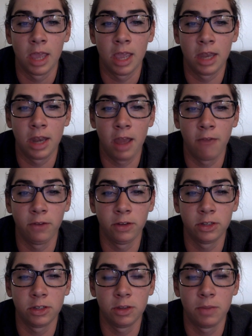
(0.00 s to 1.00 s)
In
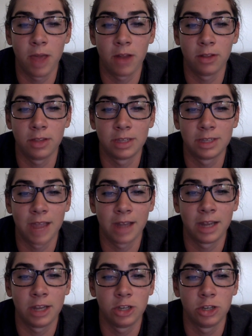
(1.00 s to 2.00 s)
efforts to battle this
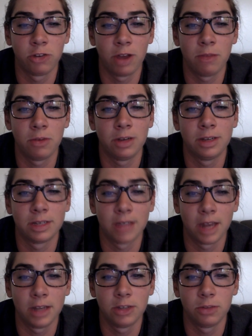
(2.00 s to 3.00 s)
stagnation, Great Britain
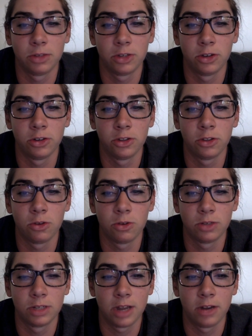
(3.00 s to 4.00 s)
decided to return to the gold
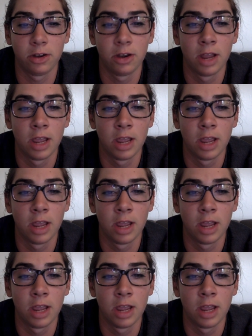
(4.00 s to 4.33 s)
standard,